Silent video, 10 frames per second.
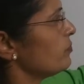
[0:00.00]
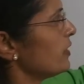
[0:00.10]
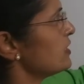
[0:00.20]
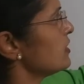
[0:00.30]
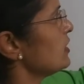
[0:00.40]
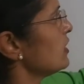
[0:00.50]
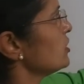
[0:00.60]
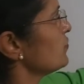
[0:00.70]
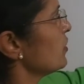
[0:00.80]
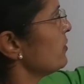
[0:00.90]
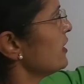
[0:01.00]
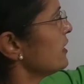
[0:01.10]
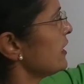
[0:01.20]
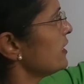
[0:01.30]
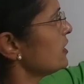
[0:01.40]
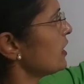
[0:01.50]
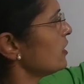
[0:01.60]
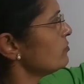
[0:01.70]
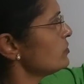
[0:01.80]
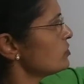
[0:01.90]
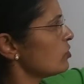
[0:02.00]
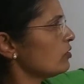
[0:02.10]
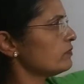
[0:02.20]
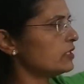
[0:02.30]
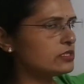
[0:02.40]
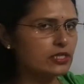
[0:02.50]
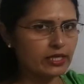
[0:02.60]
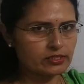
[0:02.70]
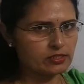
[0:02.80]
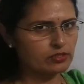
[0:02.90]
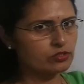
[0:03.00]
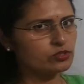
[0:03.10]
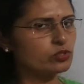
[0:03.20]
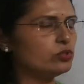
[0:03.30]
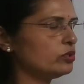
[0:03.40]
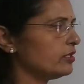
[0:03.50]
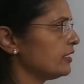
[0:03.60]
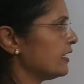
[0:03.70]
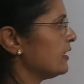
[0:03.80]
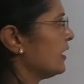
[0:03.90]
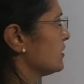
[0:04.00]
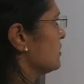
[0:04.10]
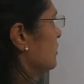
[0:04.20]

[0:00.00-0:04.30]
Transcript: present age will be 10 times of this x. So 10x